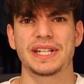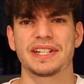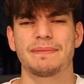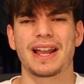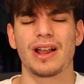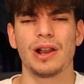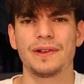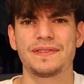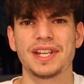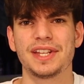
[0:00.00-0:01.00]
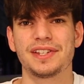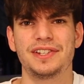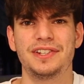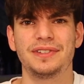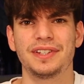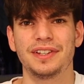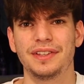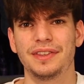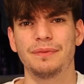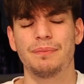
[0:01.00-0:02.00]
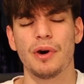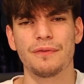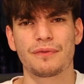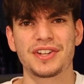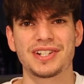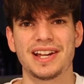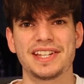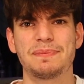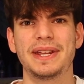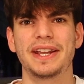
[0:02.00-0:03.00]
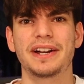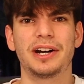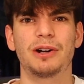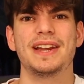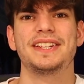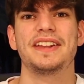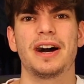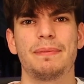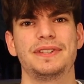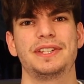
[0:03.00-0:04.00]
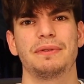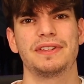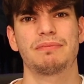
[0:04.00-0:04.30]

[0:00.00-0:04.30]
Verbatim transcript: it doesn't make a lot of sense due to the both franchises being R rated up until this